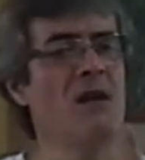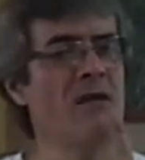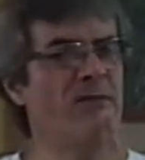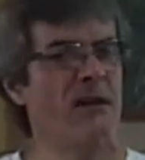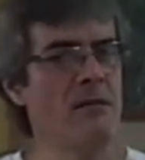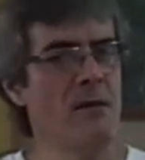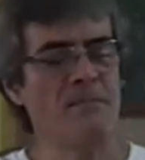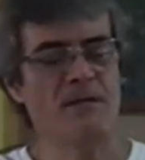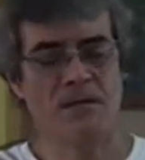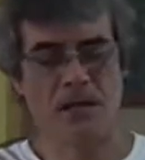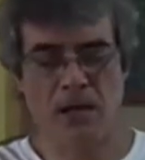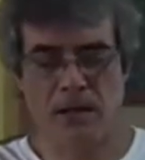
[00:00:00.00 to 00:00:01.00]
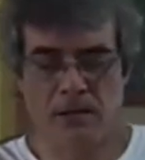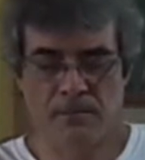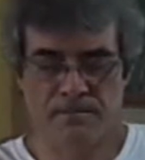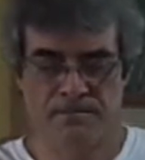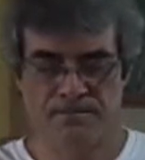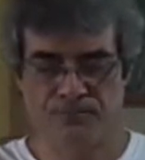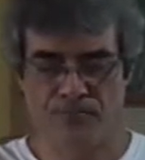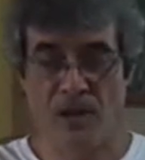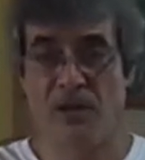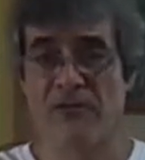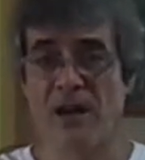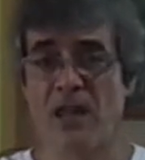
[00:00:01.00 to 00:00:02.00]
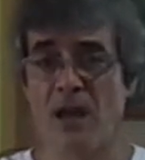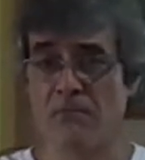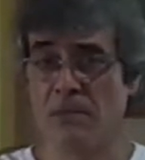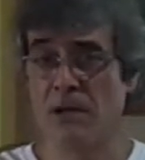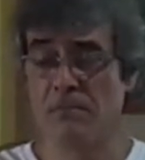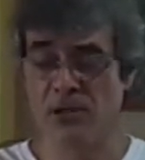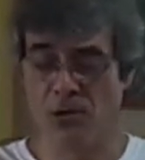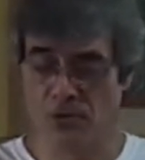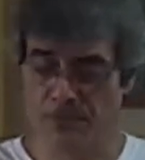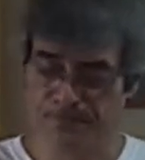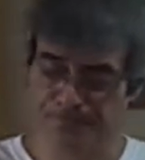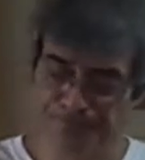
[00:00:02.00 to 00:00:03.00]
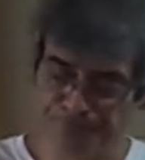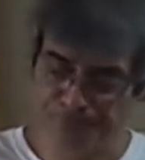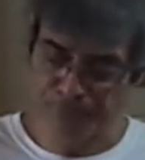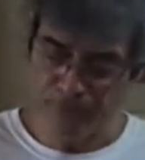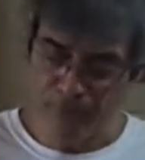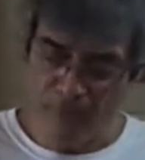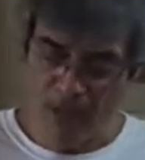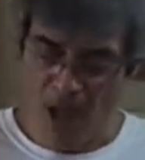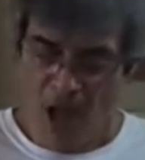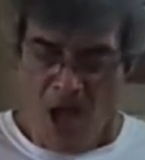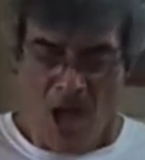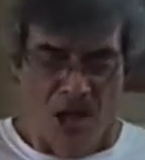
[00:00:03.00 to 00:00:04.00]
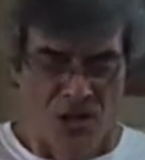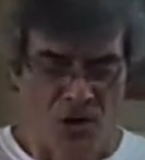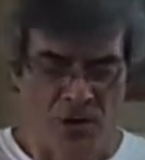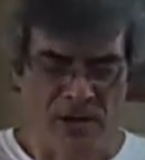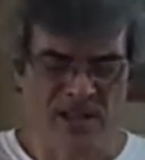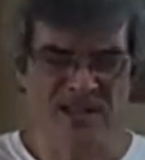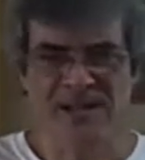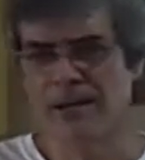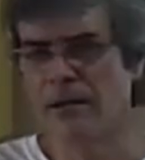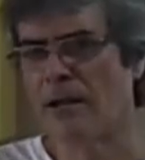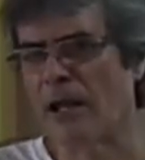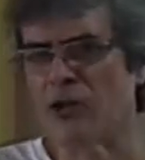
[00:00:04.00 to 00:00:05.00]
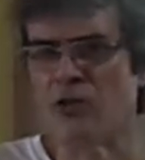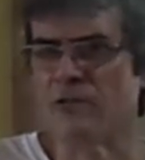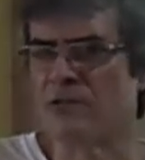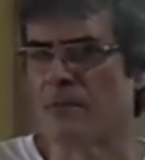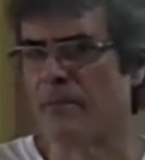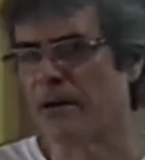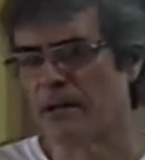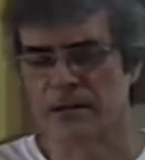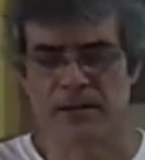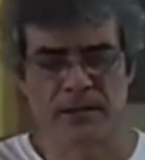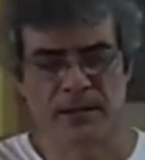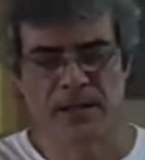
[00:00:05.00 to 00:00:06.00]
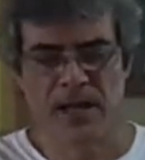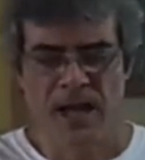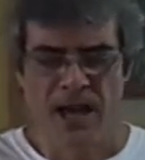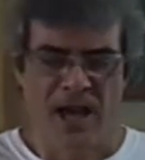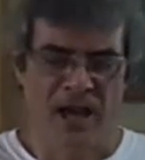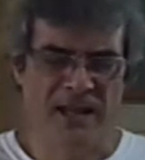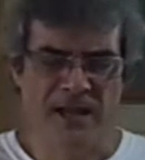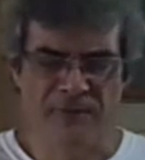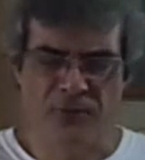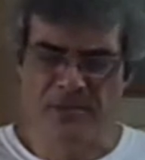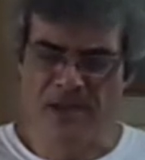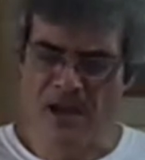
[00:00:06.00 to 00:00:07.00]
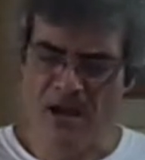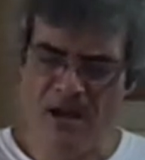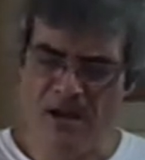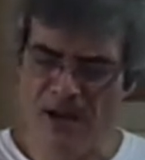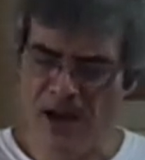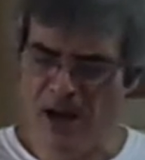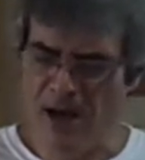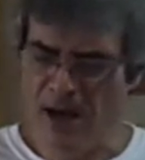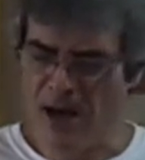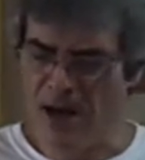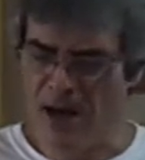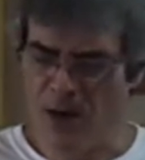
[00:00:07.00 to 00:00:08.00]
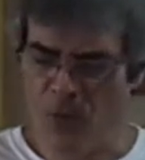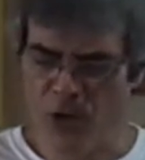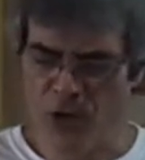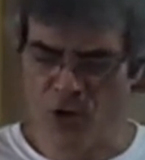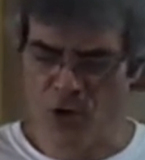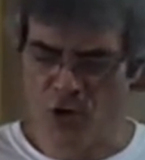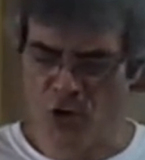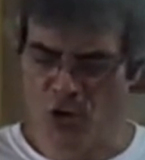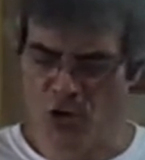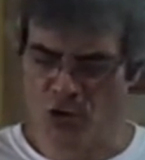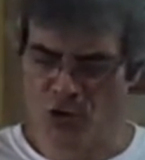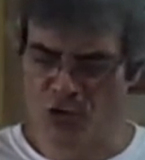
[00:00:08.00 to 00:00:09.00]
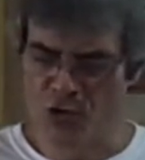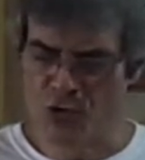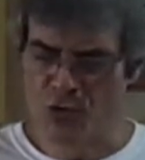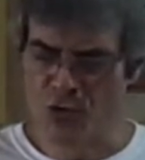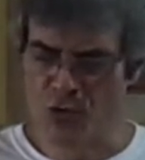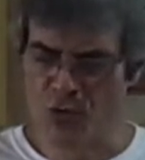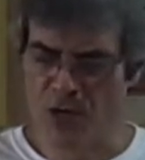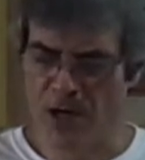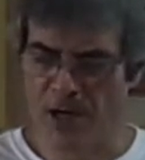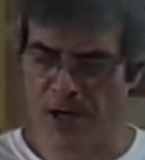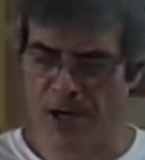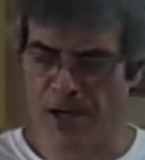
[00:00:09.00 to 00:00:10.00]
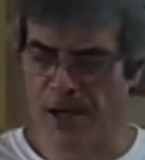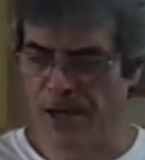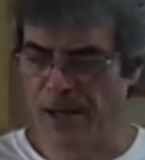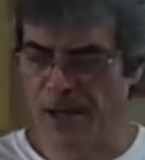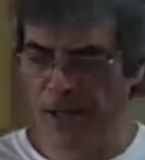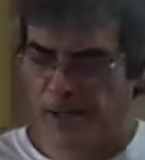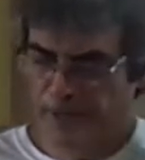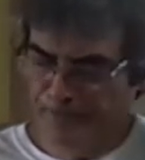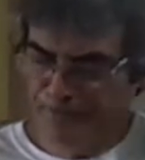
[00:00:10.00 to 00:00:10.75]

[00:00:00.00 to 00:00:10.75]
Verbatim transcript: If I'm not mistaken. If I am, let me know. So he's kind of like curious about it. And then from there, uh, we go to uh,